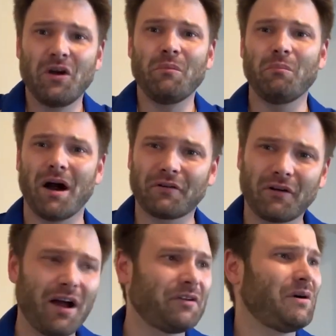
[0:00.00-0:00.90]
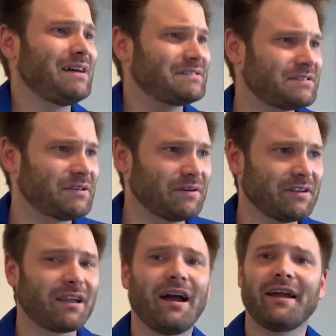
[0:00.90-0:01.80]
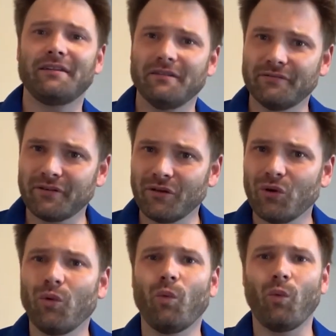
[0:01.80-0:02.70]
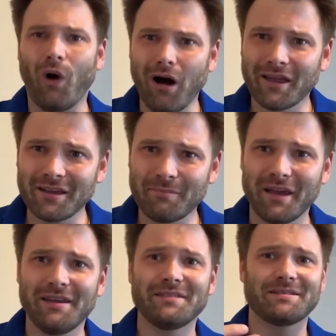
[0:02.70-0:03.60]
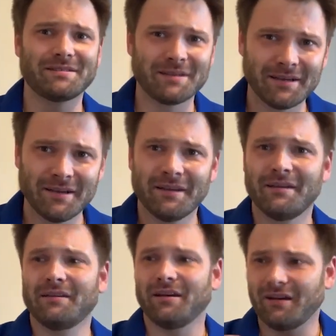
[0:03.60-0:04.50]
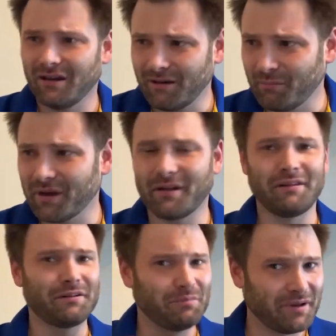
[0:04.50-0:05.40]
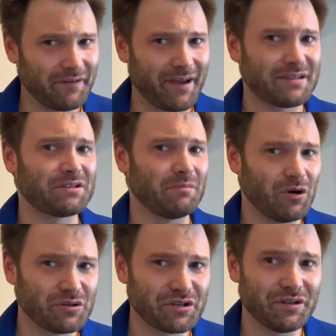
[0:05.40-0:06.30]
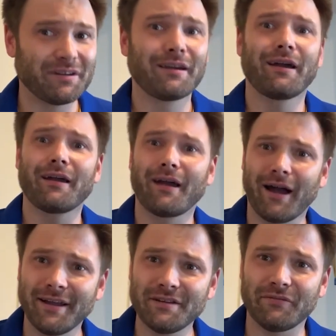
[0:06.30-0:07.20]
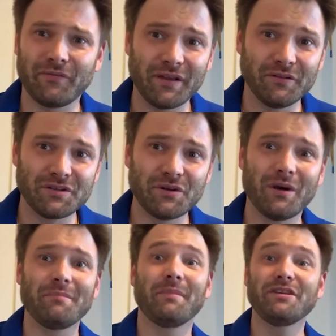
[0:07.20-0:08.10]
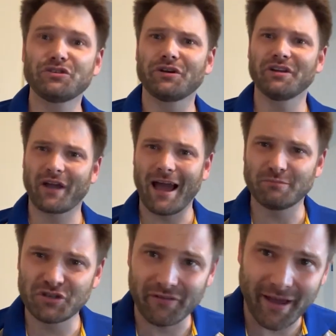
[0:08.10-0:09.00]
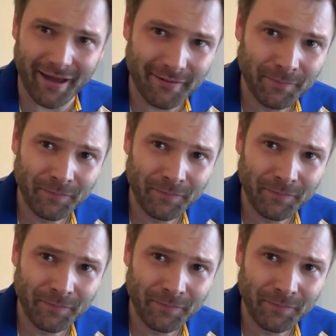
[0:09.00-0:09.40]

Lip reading: Moderato has a certain kind of walking pace, but a little bit of extra motion kind of feel to it. Make sure you capture that.